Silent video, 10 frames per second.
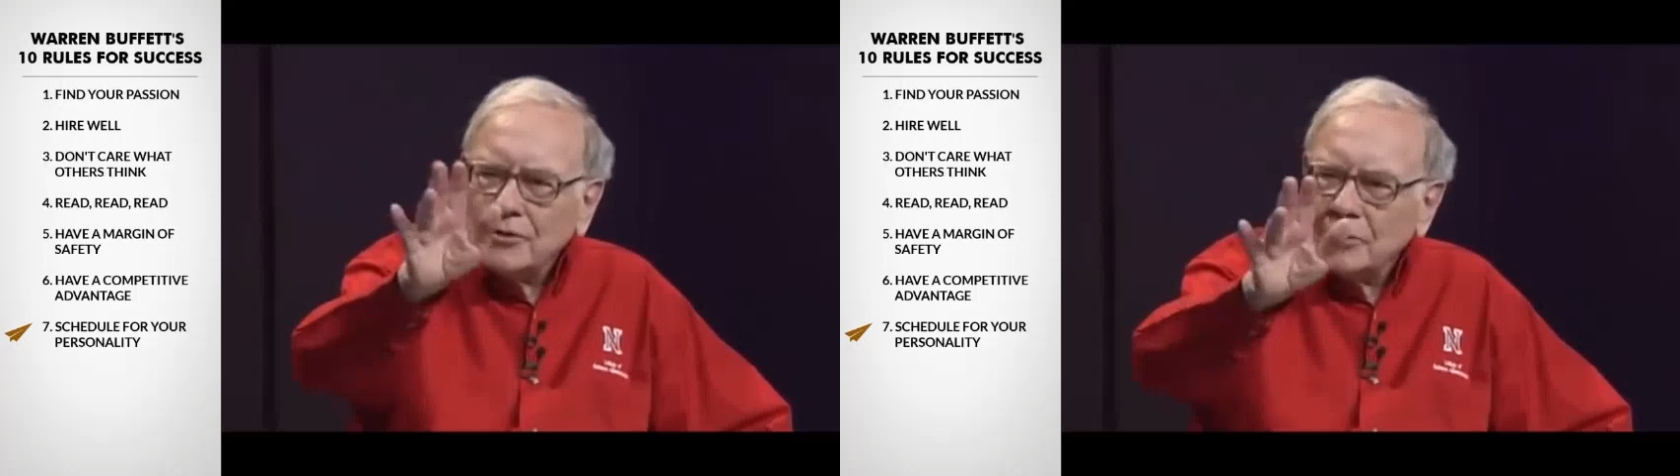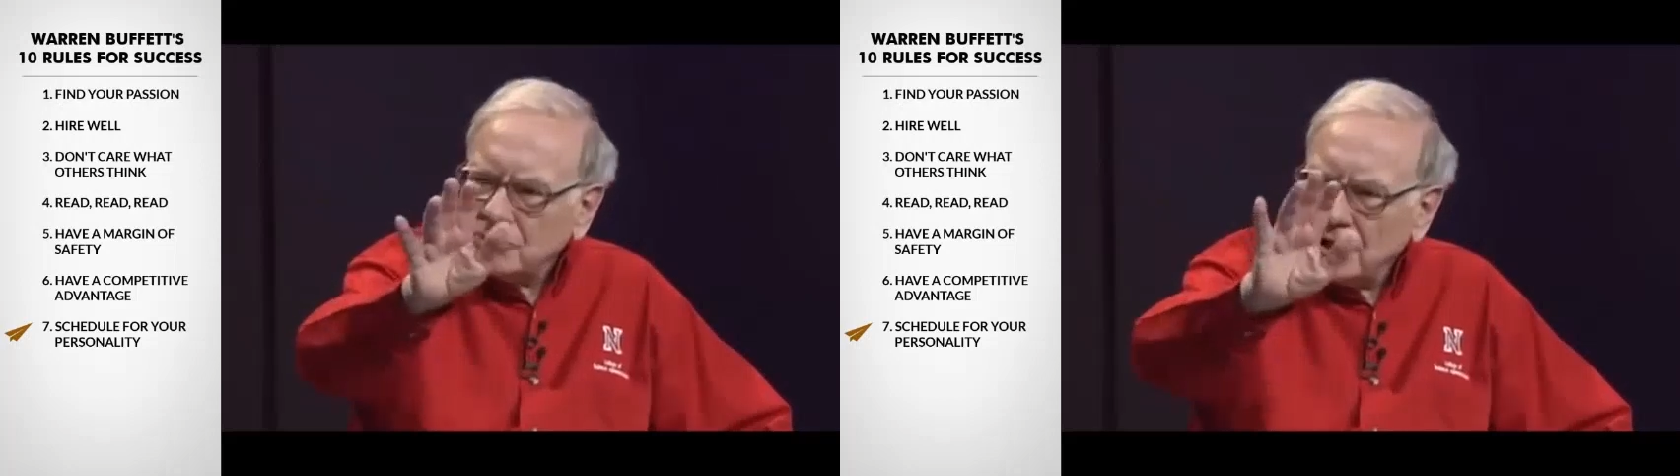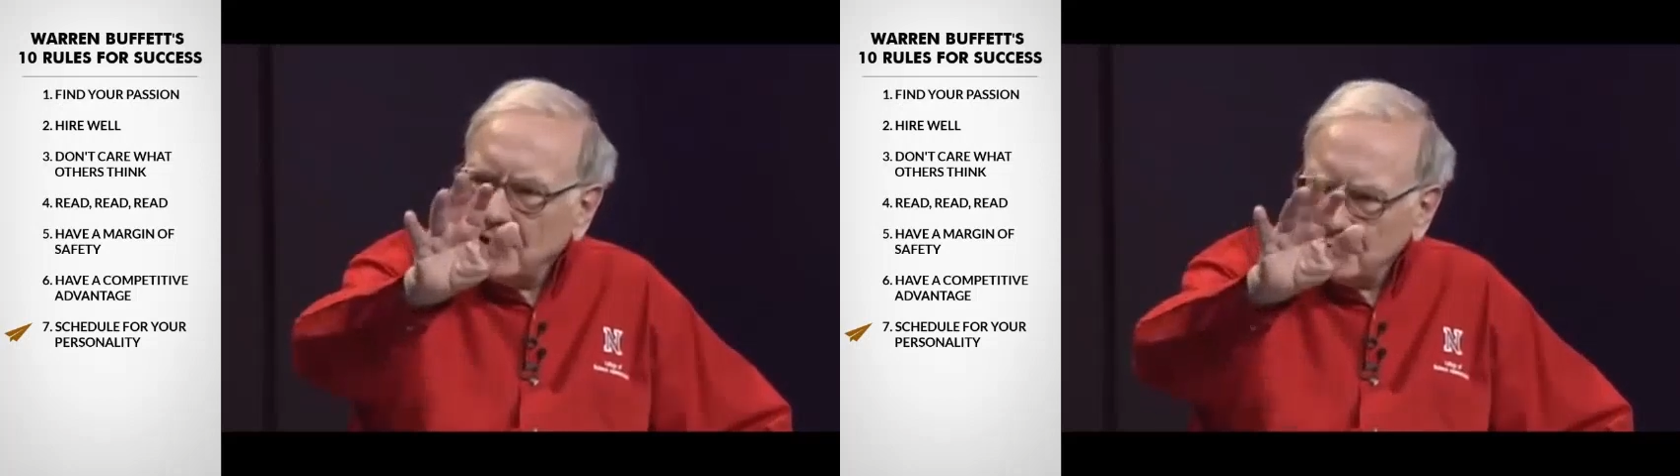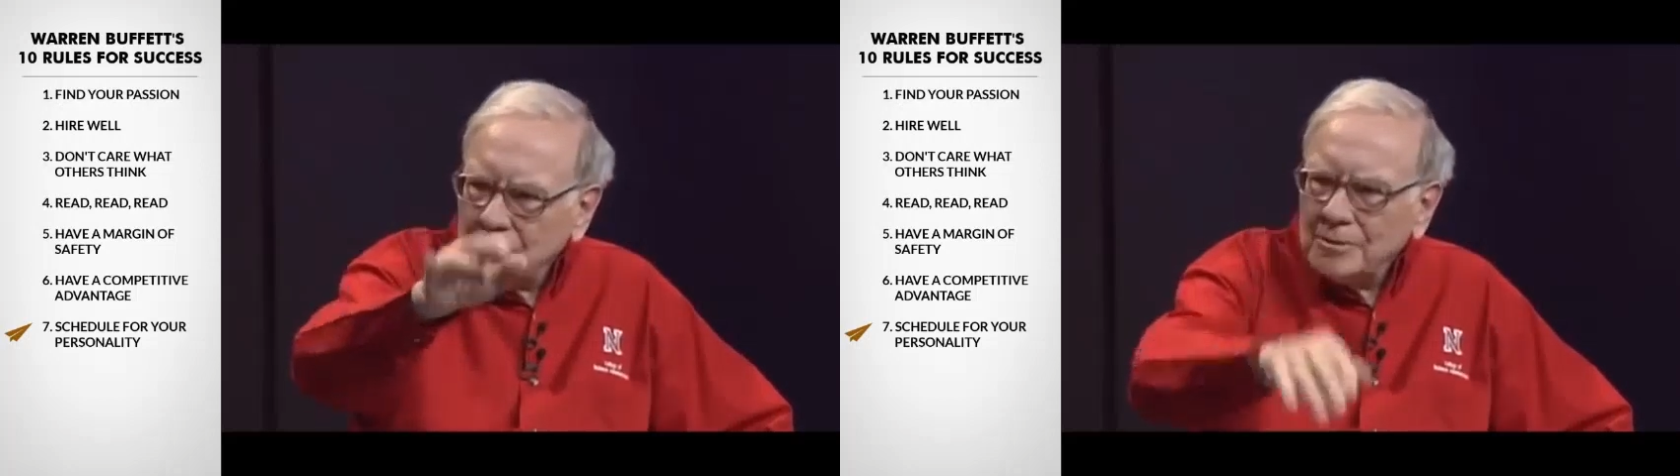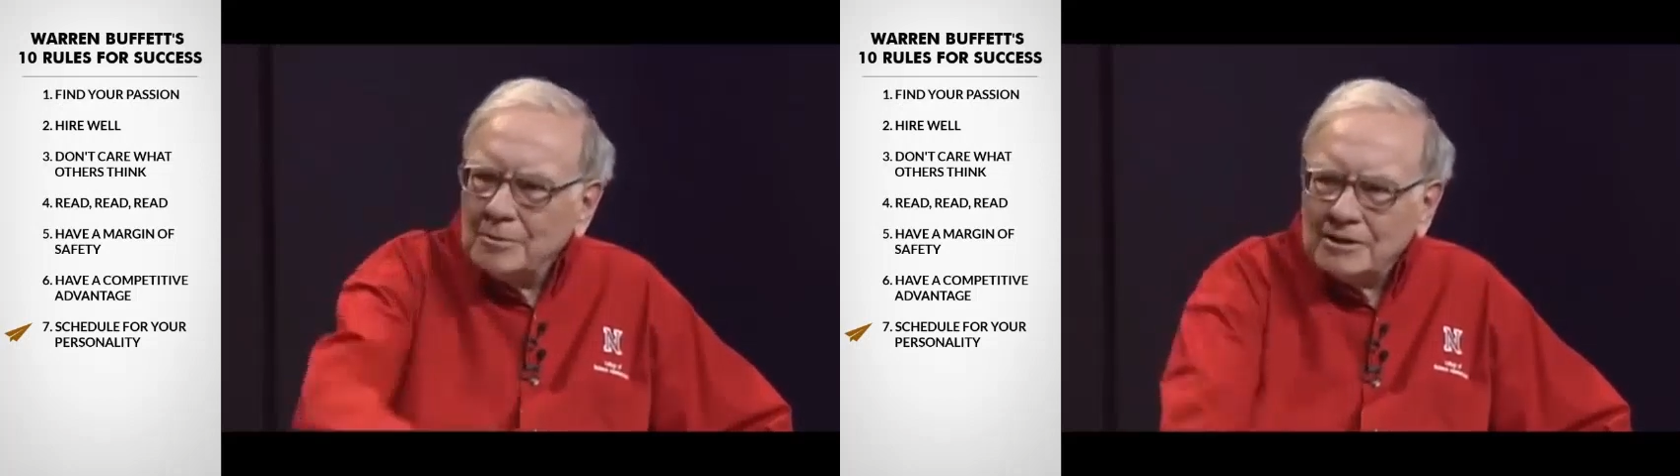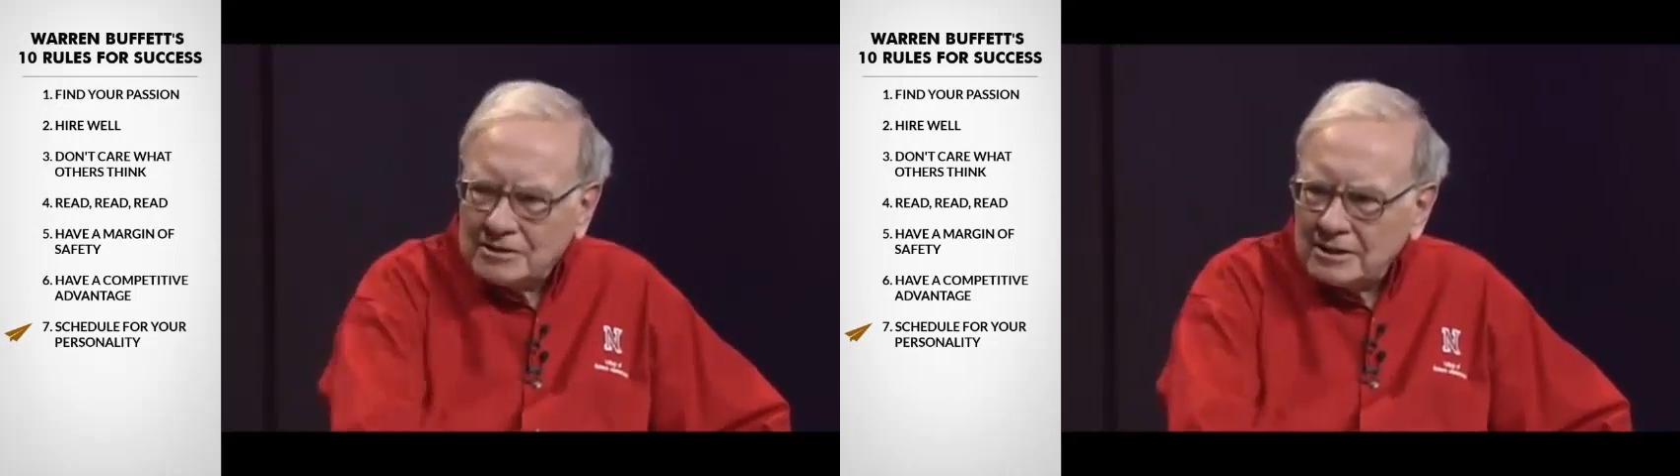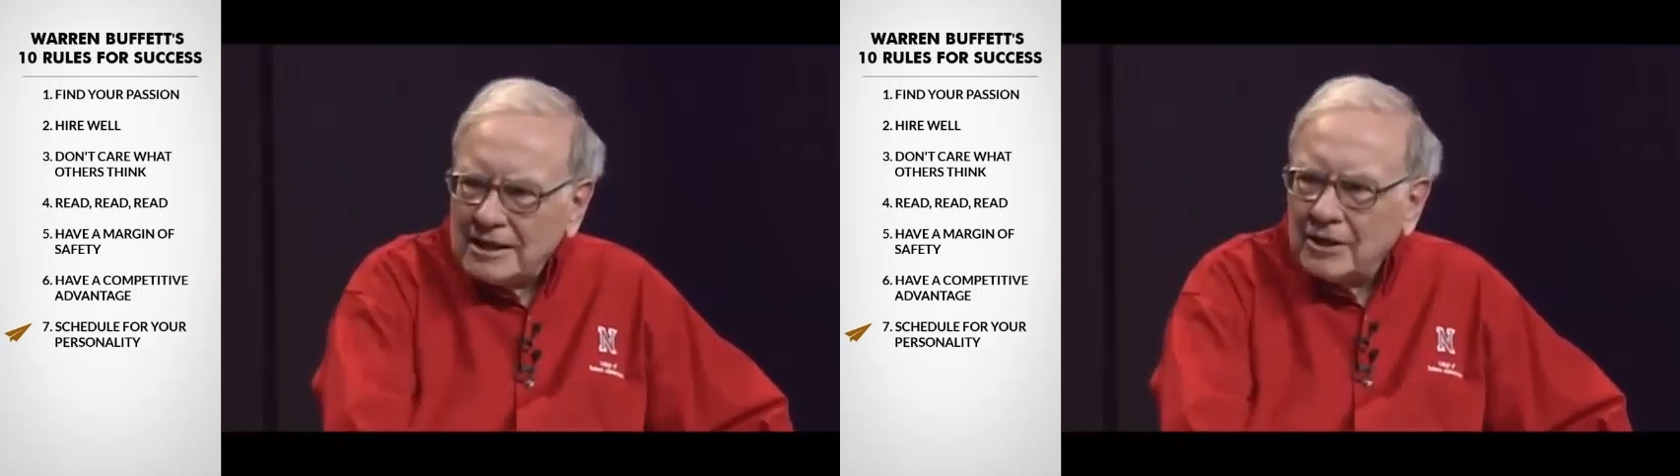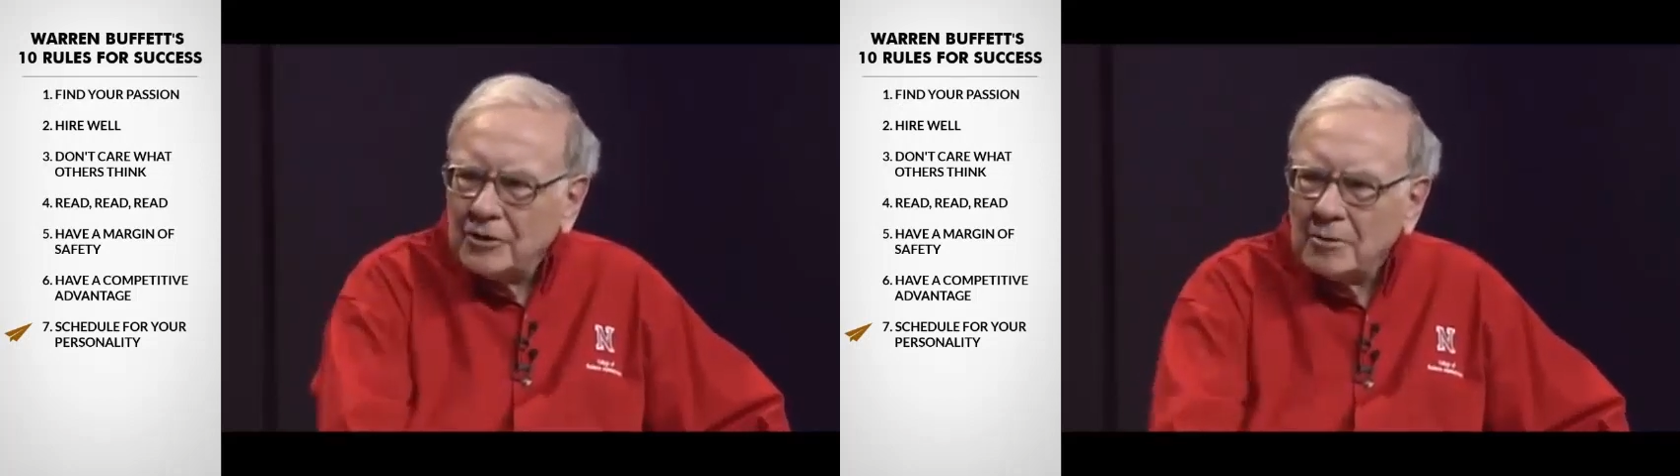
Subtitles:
themselves basically out there.